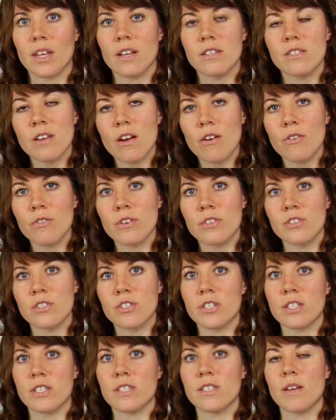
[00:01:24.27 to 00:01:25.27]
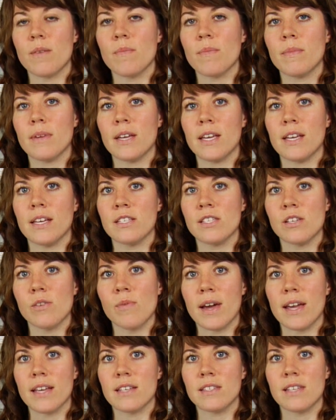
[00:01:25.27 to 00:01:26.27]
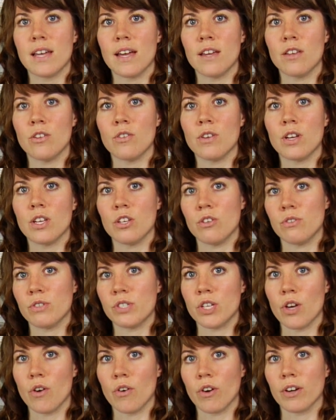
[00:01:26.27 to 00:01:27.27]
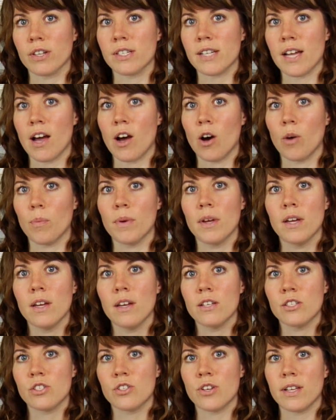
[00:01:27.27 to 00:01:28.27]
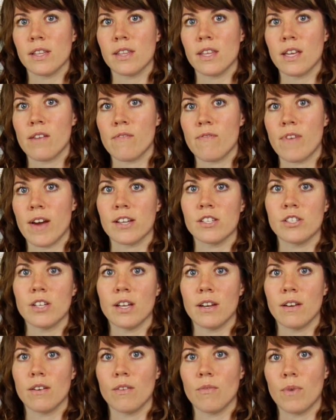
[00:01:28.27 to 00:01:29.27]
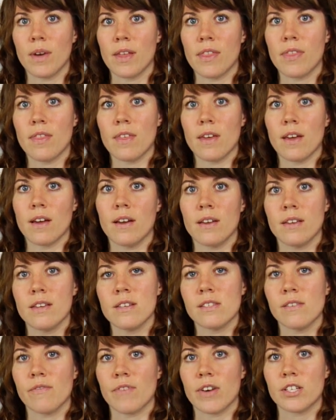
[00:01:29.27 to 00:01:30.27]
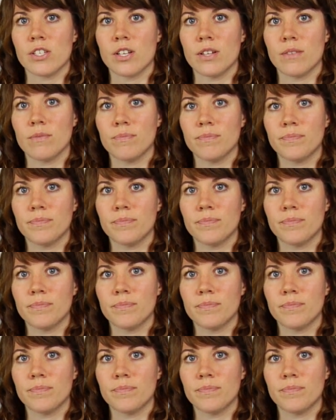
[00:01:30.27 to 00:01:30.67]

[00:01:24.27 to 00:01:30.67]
So those are just some easy ways that you can use yogurt to help treat the infection with a yeast infection.